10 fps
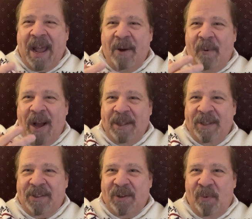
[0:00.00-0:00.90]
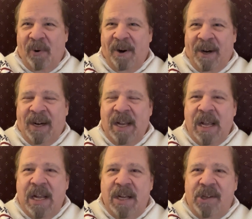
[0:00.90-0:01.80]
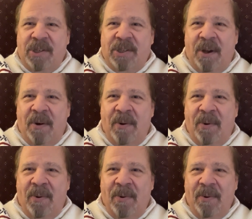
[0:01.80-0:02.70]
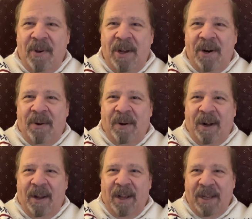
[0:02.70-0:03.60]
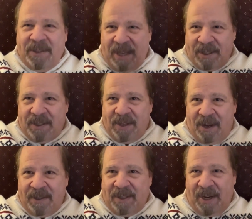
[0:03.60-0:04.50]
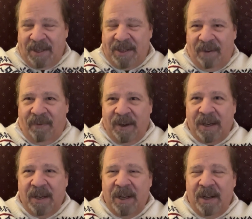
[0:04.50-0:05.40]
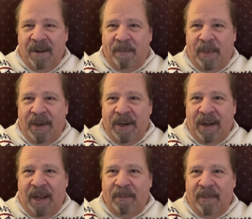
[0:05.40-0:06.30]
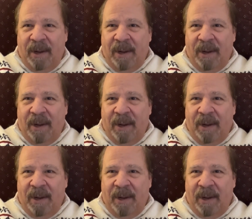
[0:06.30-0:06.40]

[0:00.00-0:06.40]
want this to work. So, I guess that's unscientific, but I'm